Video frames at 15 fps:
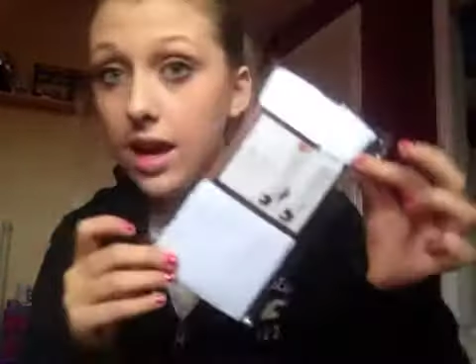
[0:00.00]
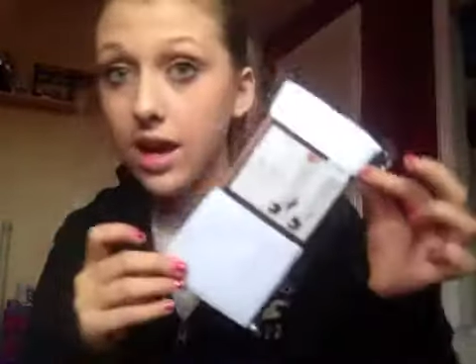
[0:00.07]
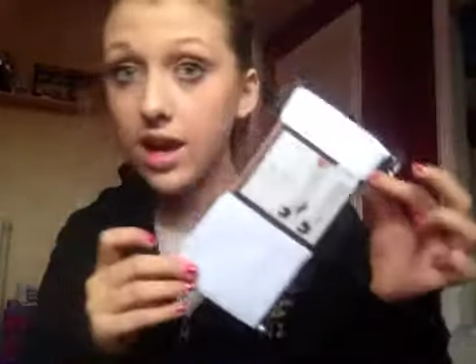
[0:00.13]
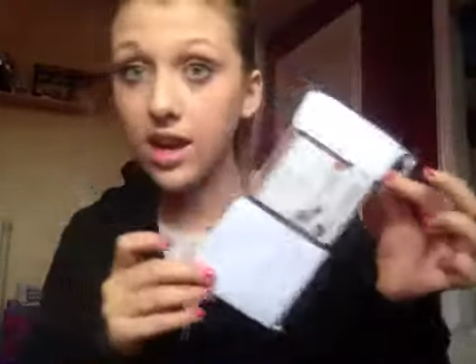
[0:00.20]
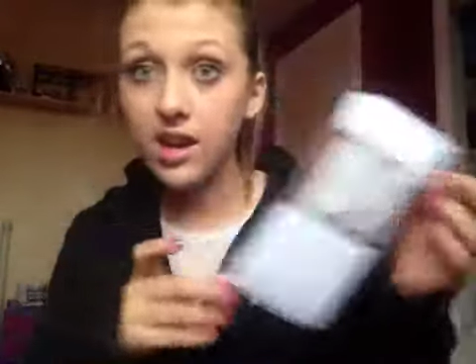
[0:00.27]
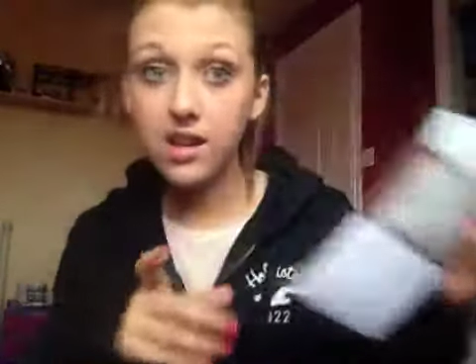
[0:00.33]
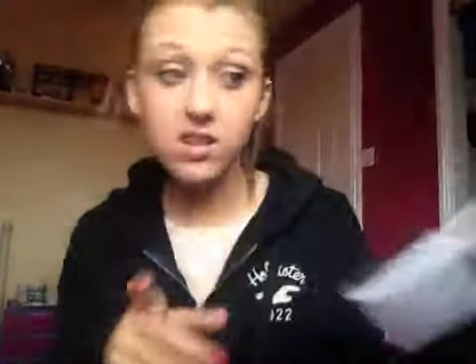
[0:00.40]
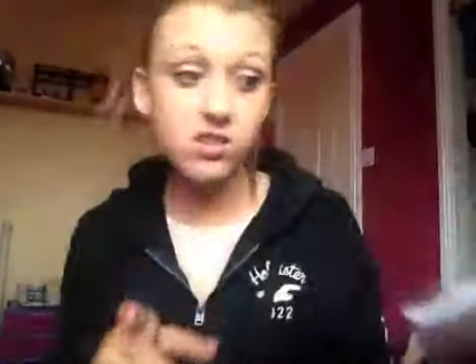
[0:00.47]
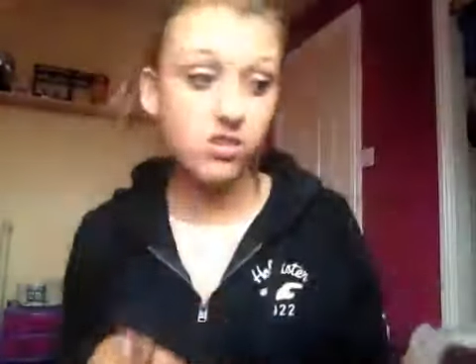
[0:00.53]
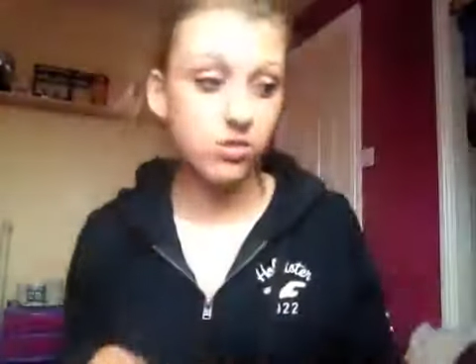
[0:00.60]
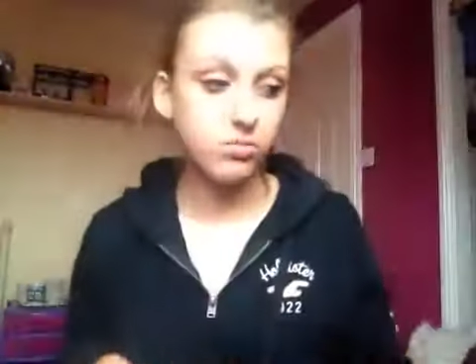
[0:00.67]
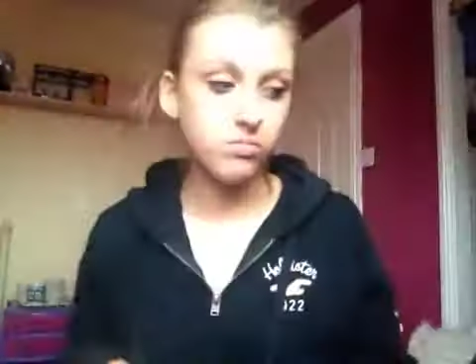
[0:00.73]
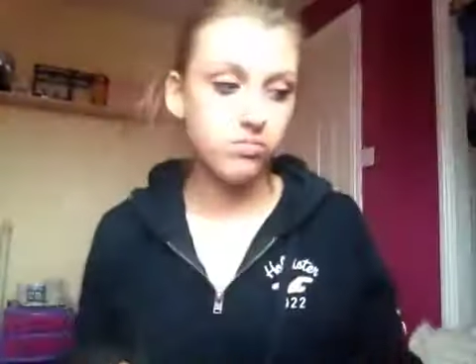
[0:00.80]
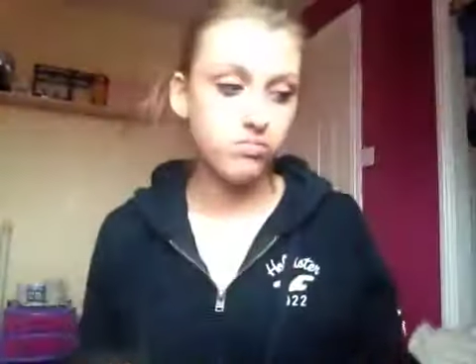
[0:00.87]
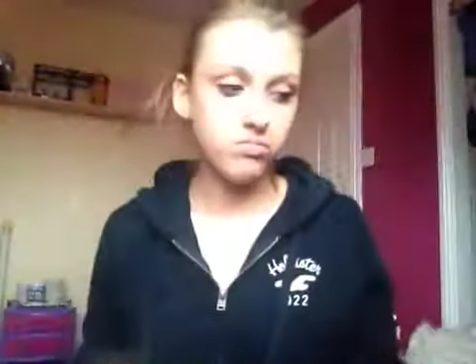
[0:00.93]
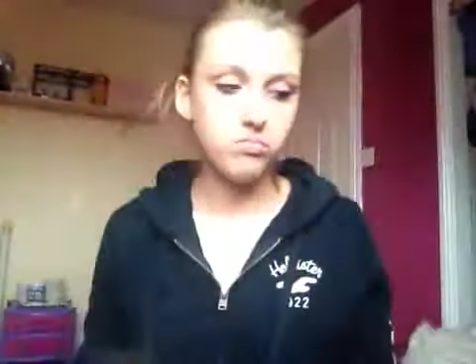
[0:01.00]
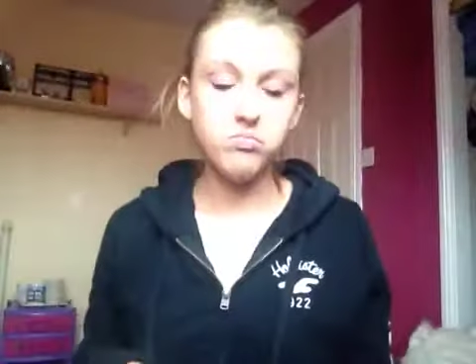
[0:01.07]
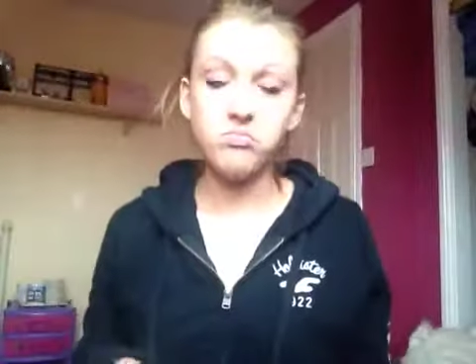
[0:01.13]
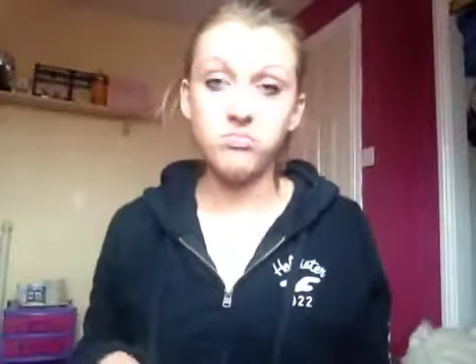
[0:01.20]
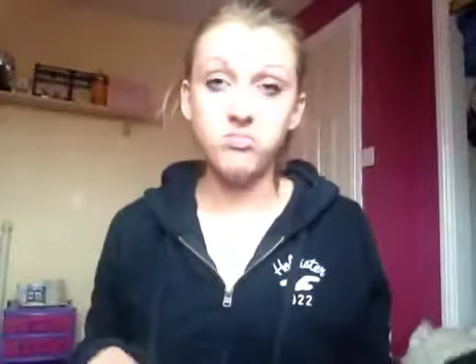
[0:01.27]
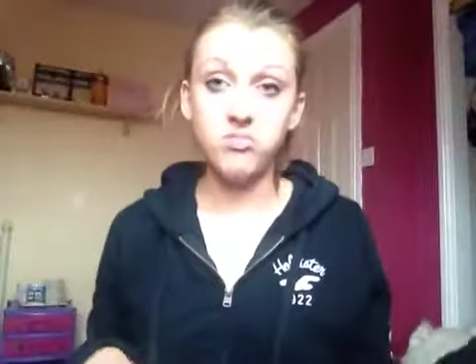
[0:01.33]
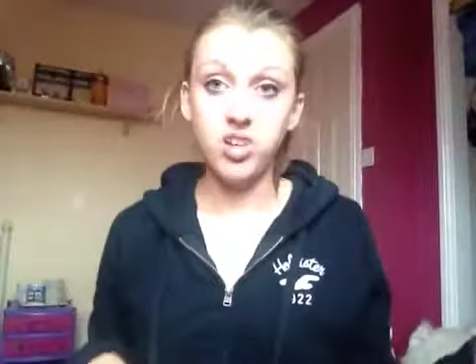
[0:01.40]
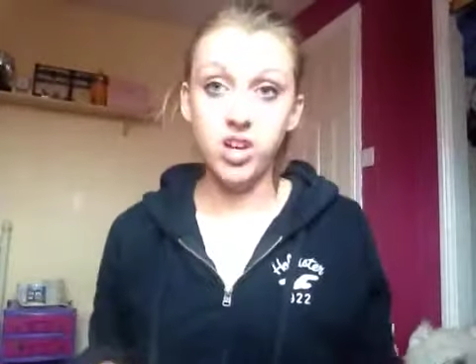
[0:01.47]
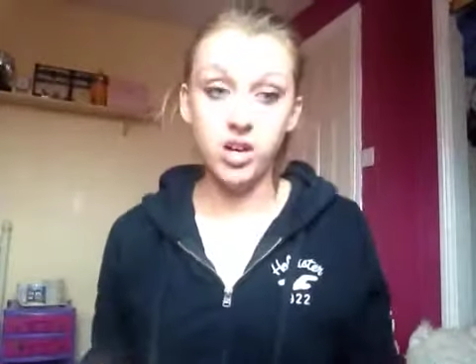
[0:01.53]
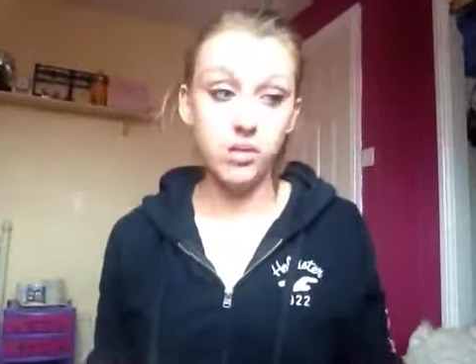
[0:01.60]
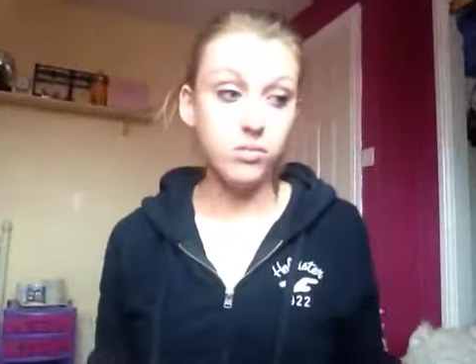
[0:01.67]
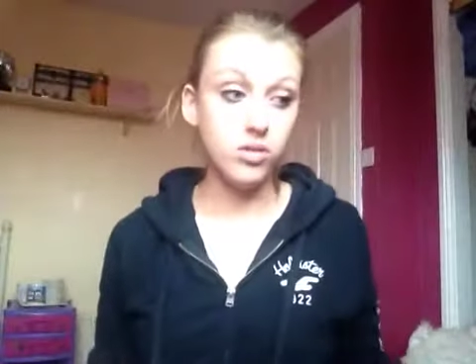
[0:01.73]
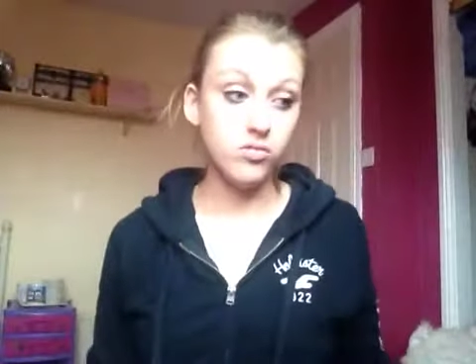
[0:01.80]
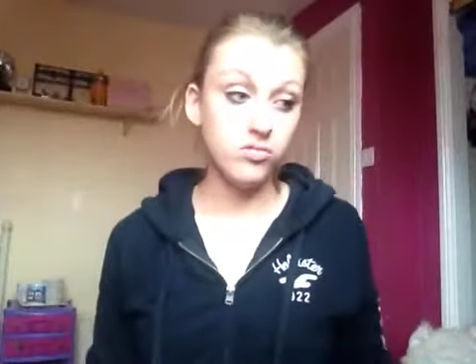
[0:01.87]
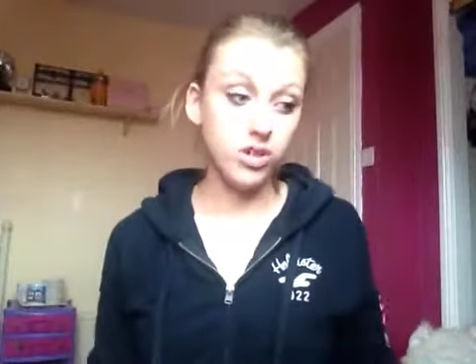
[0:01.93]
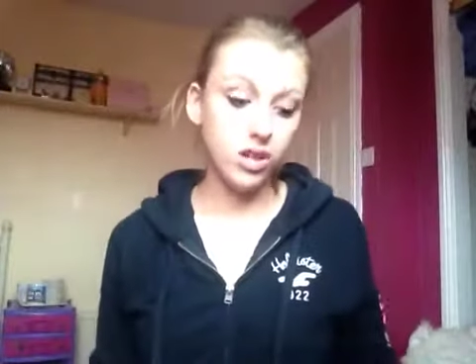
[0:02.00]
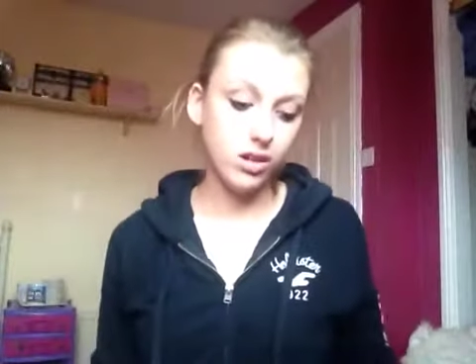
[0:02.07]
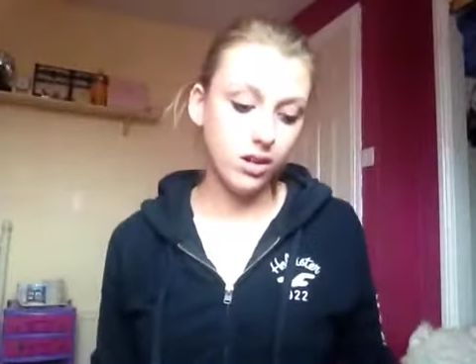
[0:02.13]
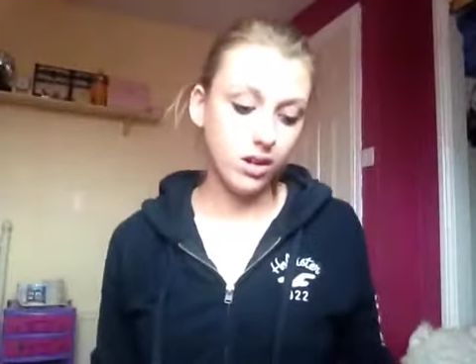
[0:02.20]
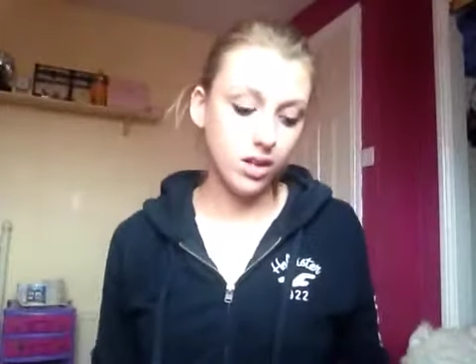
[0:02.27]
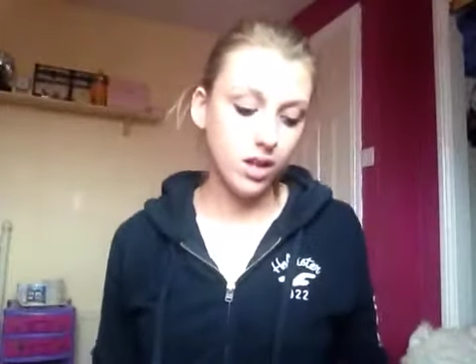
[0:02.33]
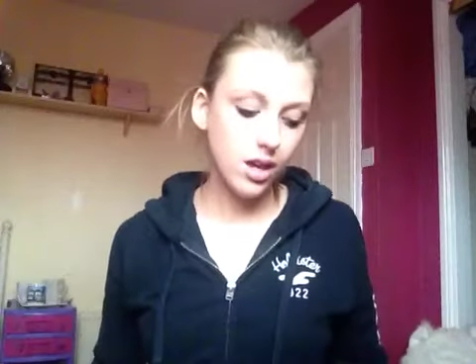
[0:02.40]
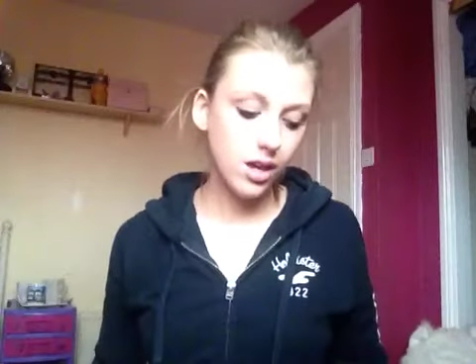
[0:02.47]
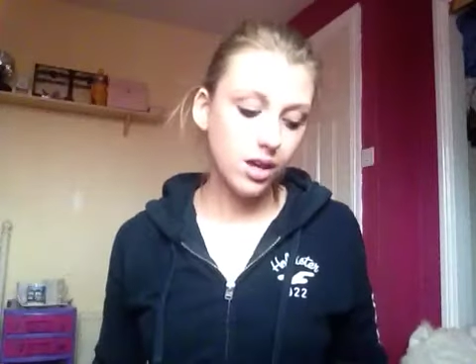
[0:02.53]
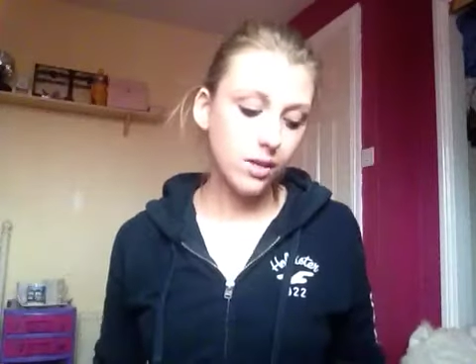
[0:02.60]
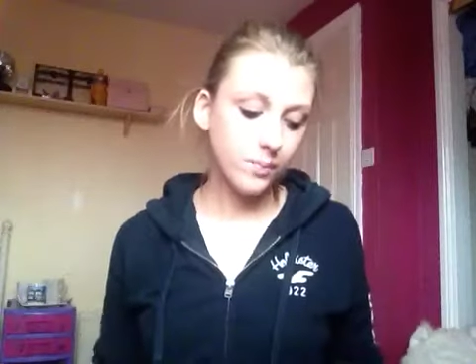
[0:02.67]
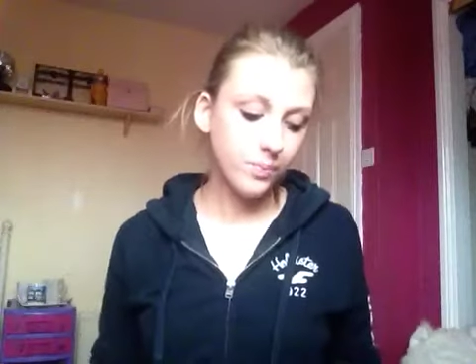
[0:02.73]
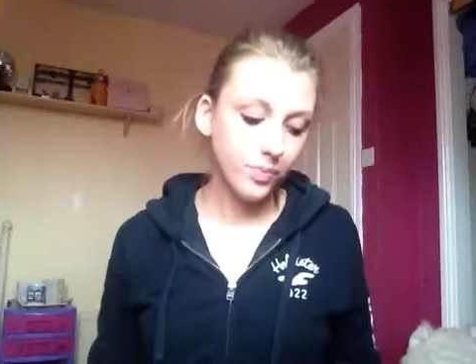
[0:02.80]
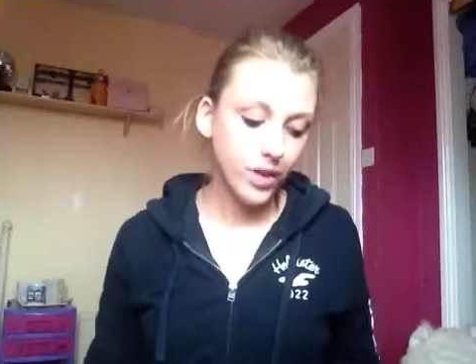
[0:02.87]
and yeah, they're really, really thick.